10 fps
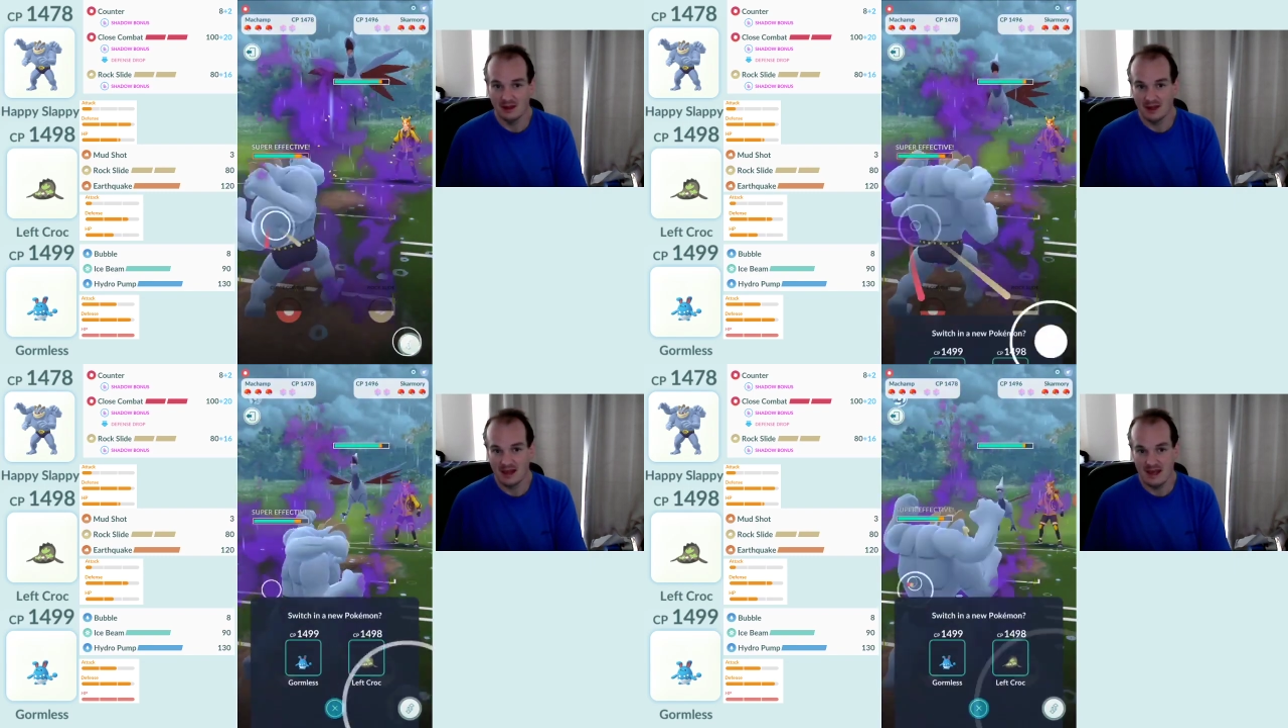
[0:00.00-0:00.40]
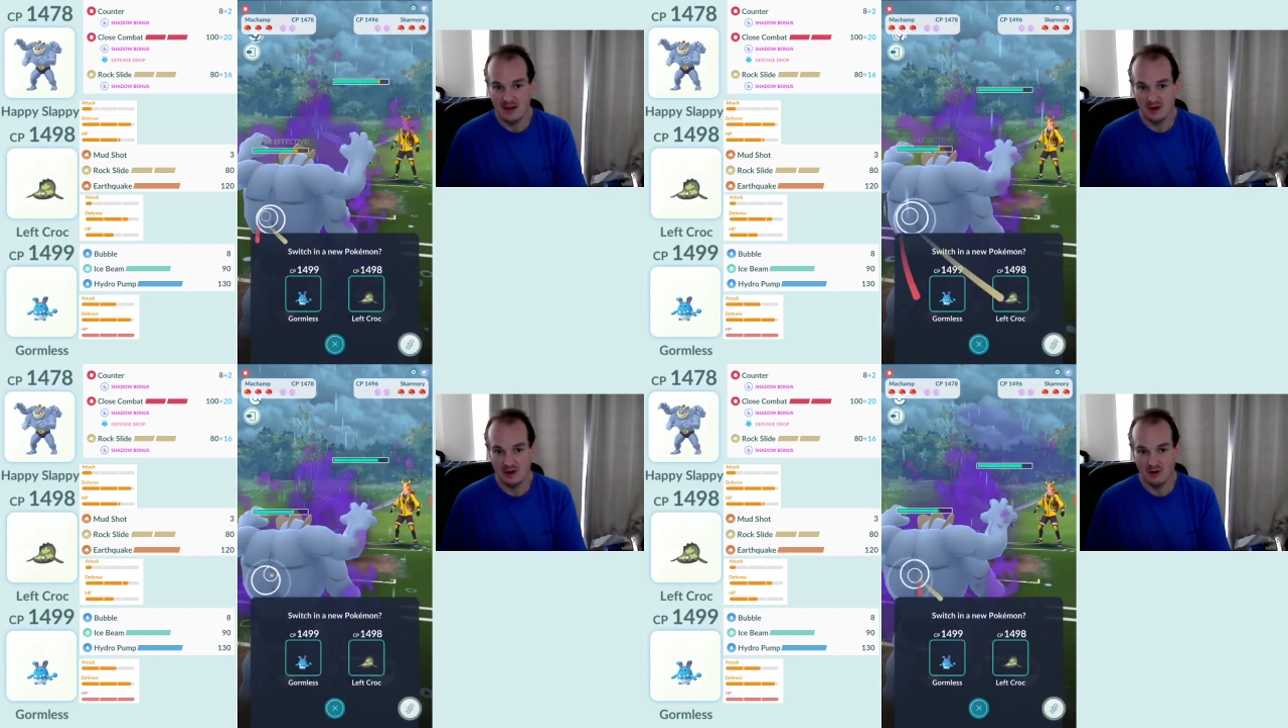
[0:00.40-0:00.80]
here
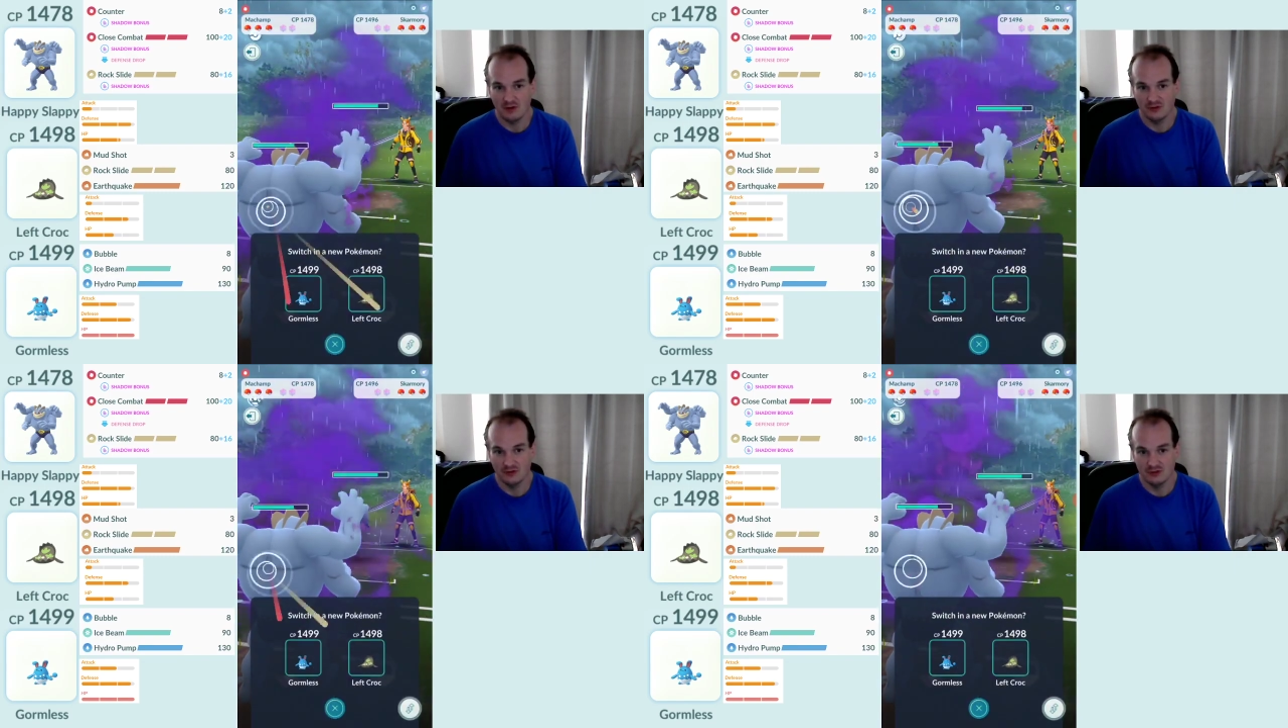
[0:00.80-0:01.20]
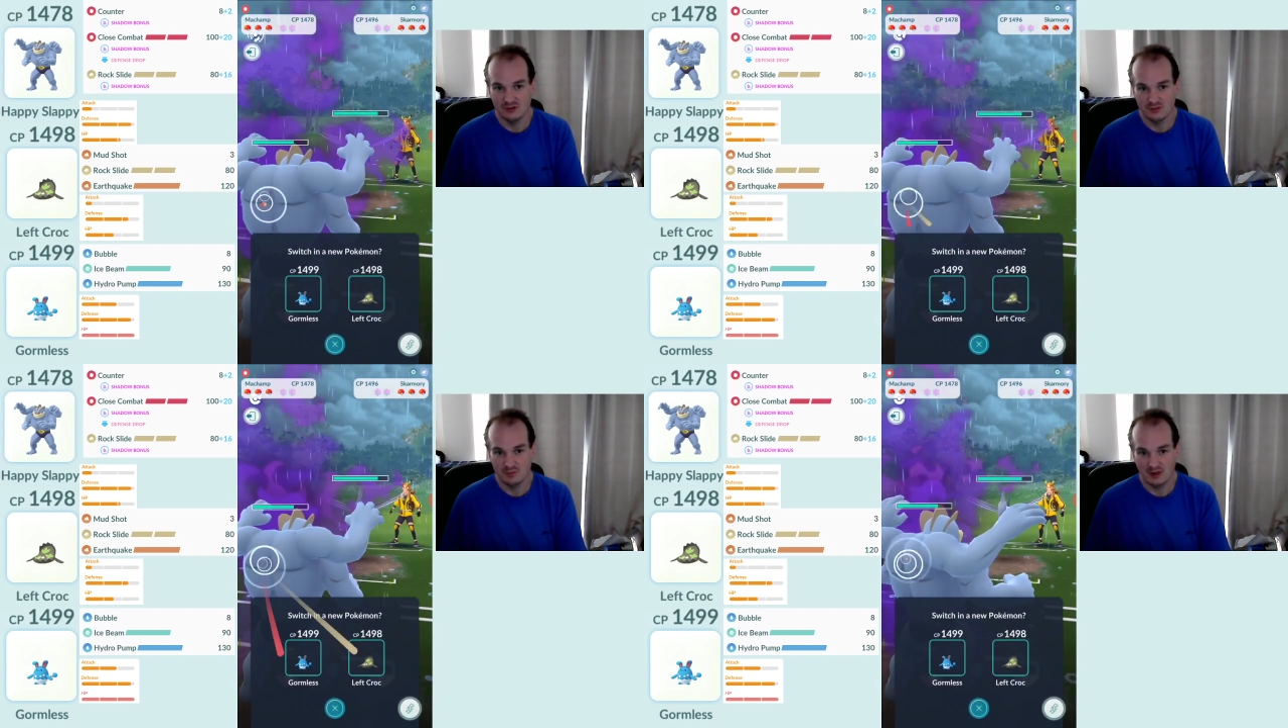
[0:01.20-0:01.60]
we often
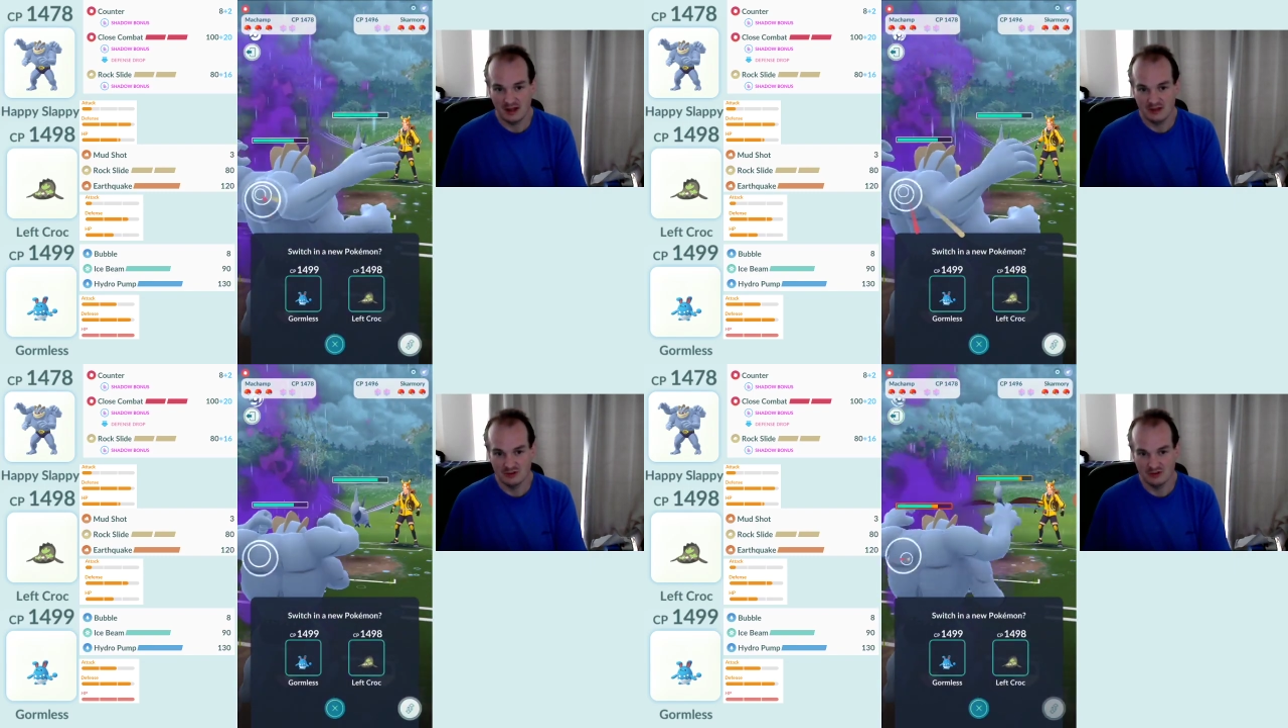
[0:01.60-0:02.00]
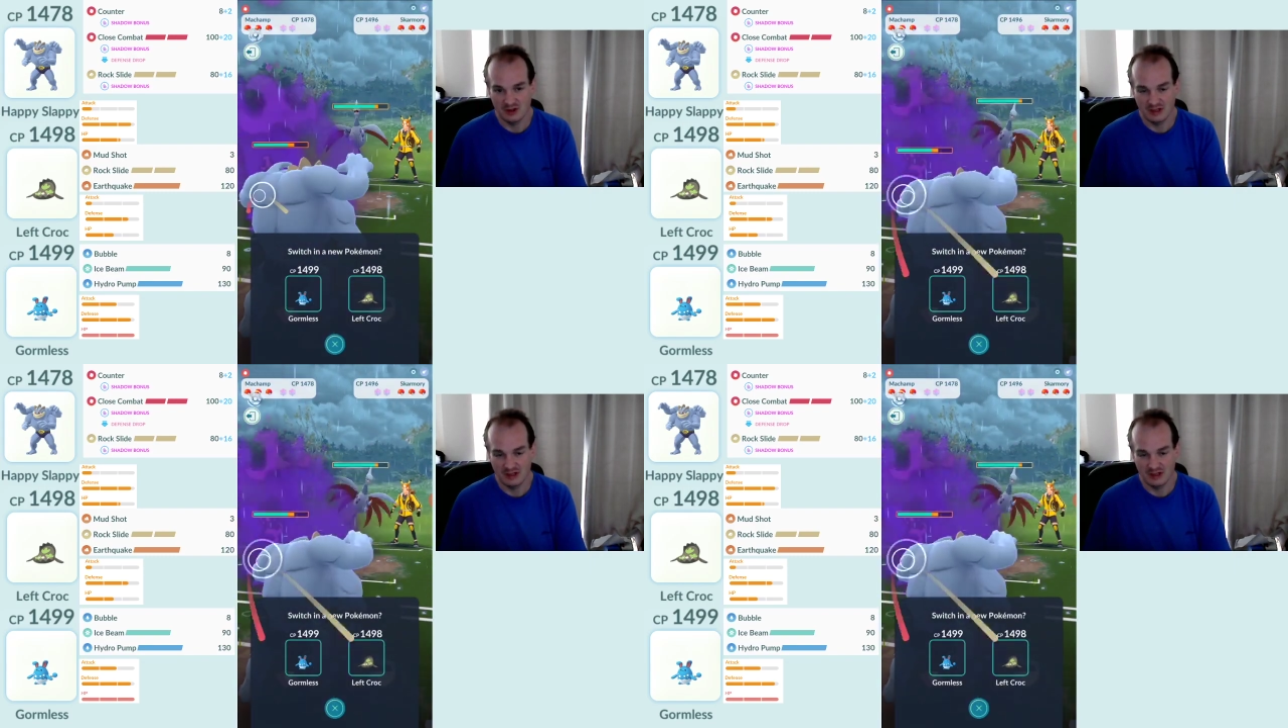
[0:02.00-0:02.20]
just play to try and